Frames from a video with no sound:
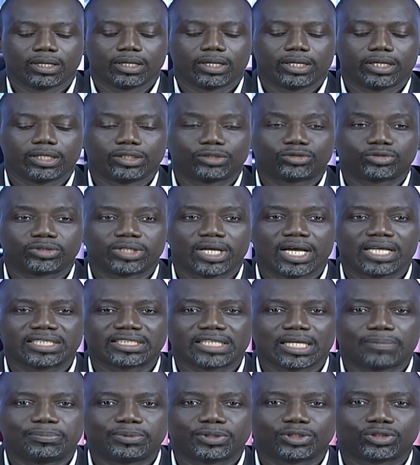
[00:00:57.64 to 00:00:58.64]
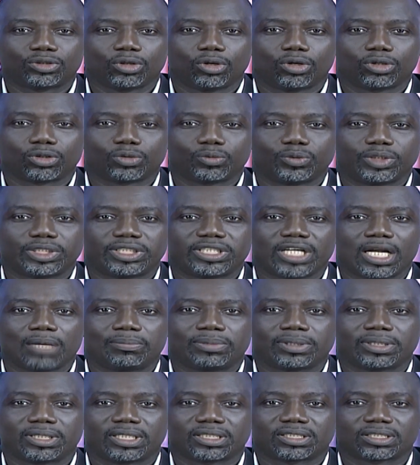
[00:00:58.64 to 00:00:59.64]
In today's episode, we shall
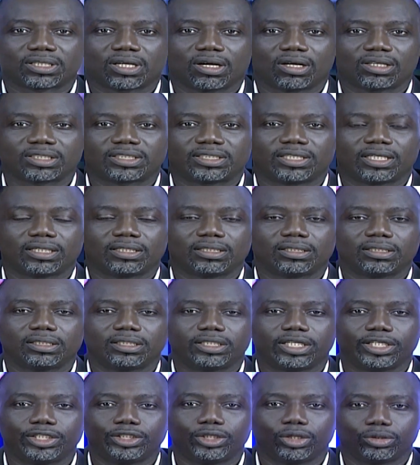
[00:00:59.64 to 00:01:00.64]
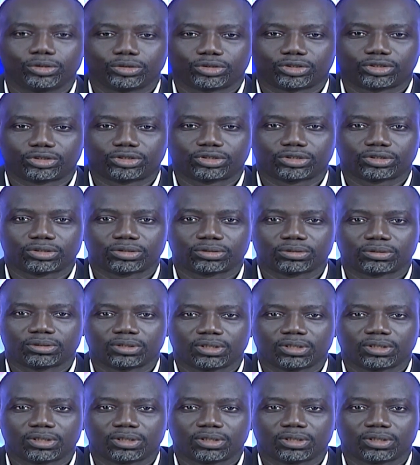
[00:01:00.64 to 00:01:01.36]
be discussing the youths.